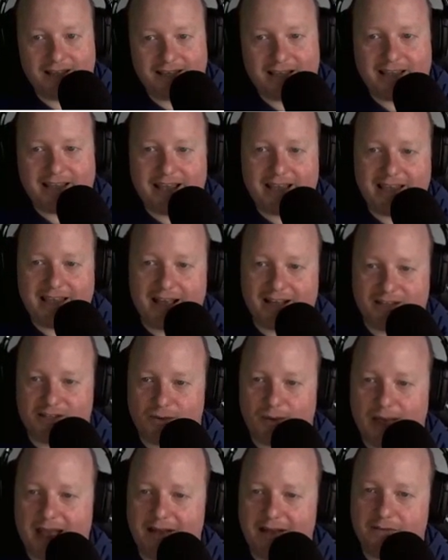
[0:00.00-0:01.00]
Yeah.
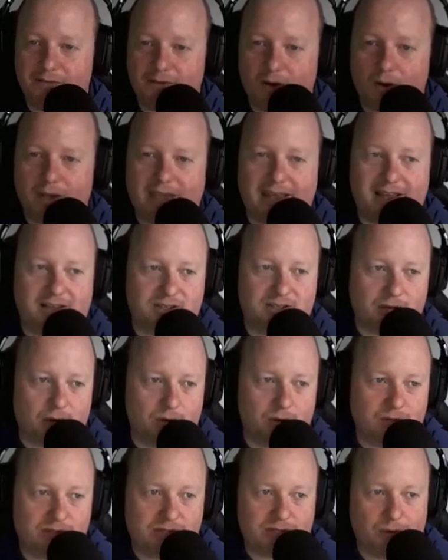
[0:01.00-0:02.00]
So we have
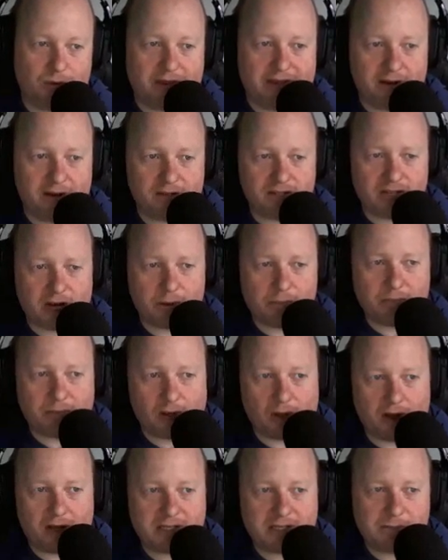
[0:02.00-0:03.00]
So here's our
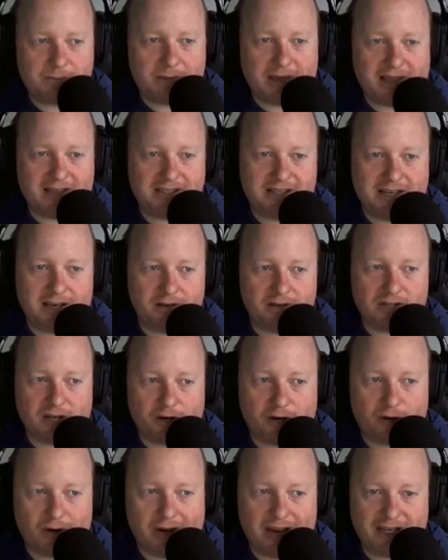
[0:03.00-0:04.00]
block space. Here's
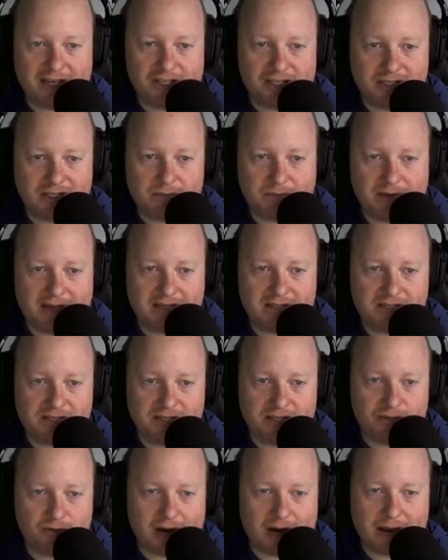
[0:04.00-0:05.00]
our creation space
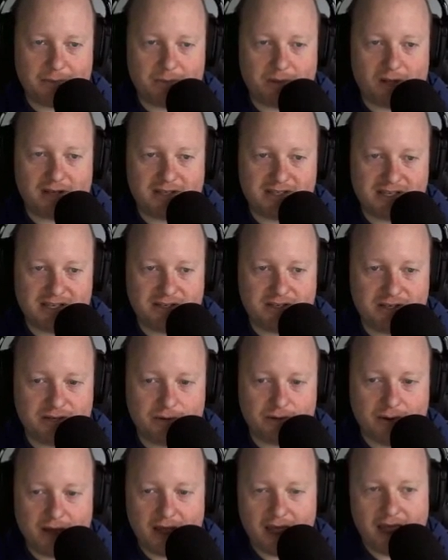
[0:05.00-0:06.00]
to drag blocks
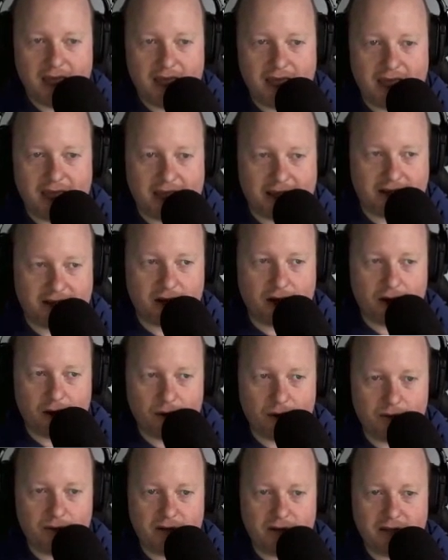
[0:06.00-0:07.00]
into, and
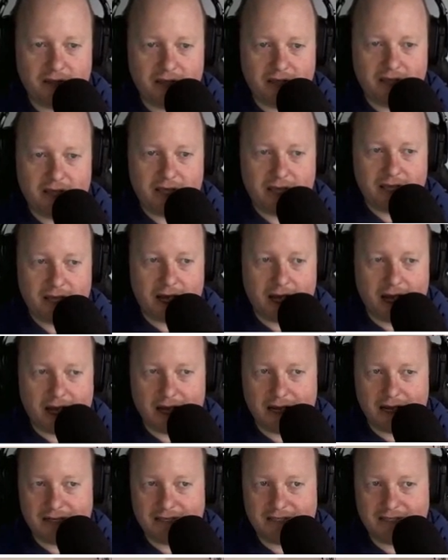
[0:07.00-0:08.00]
code.
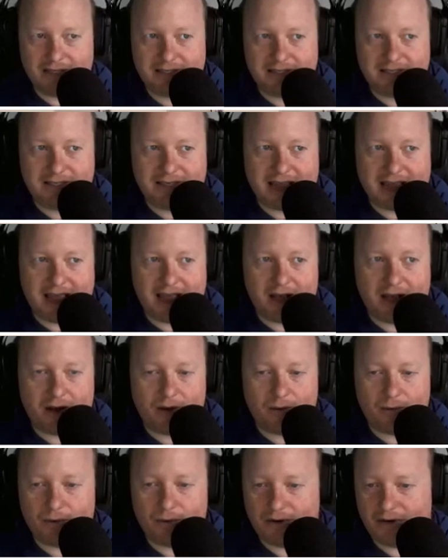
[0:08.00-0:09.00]

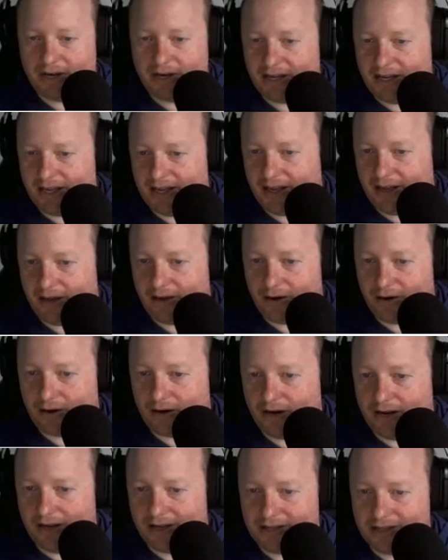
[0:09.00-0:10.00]
Down
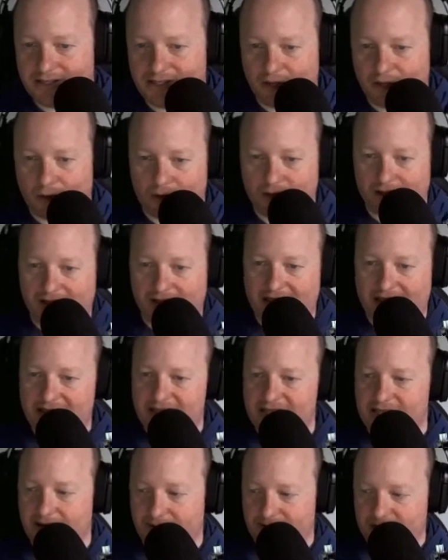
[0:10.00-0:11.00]
here is your
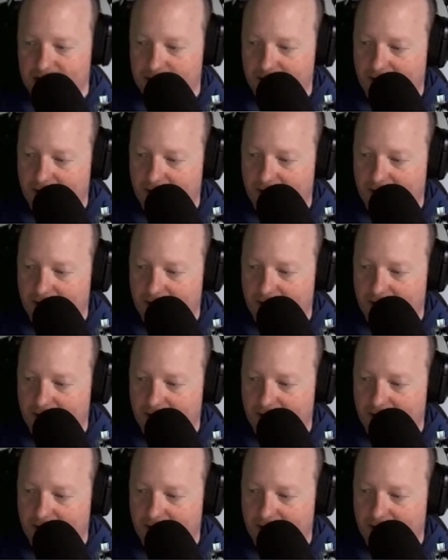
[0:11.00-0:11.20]
list of